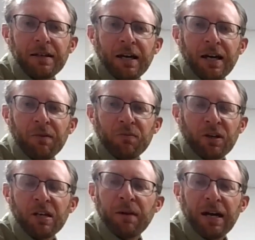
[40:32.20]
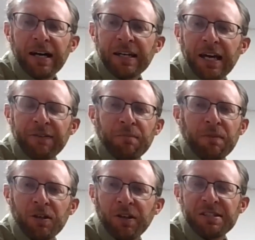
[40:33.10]
We're going to buy kind of a
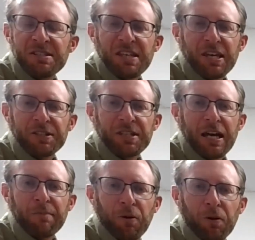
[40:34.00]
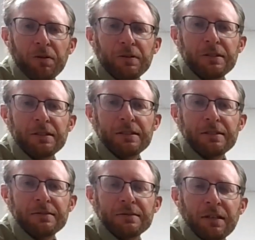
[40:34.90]
middle of the sale type bull.
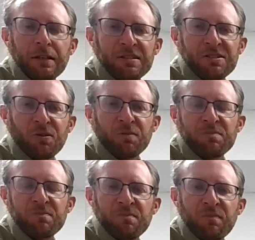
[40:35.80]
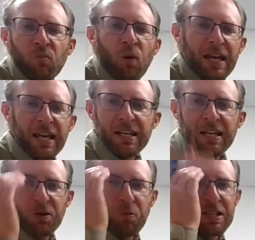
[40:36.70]
So weigh in
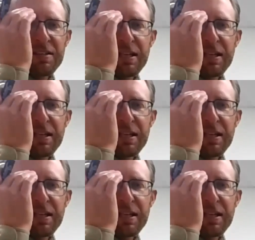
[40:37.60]
here. What do you